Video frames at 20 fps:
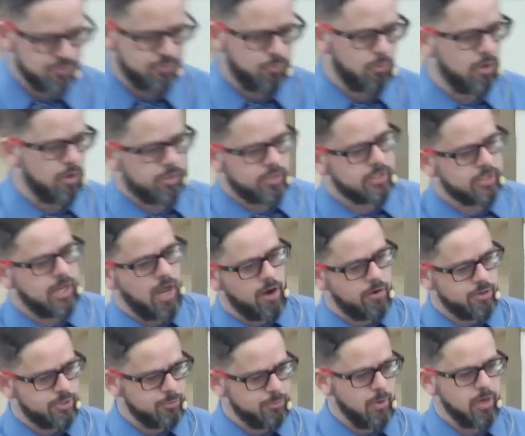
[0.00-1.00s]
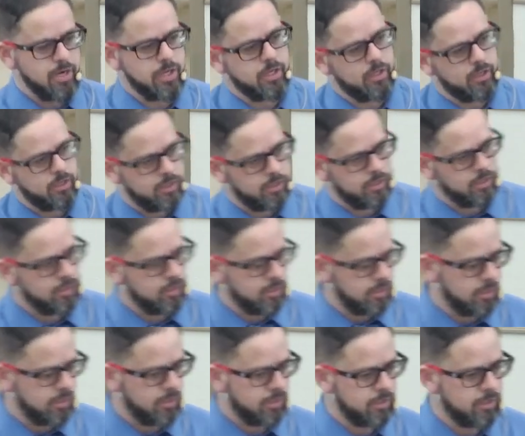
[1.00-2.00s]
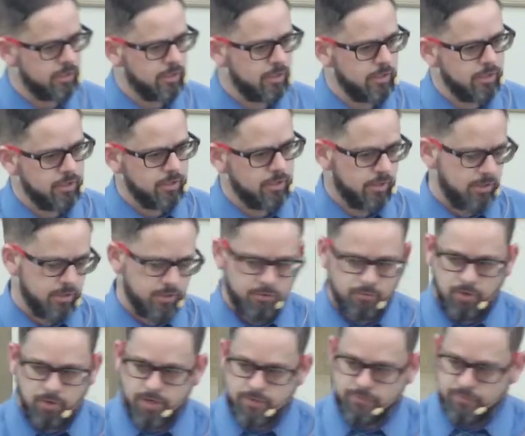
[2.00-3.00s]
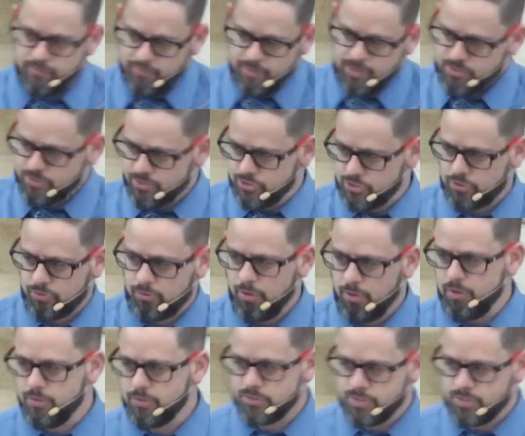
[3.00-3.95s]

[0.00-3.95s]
work and count his money right? That, that's the Scrooge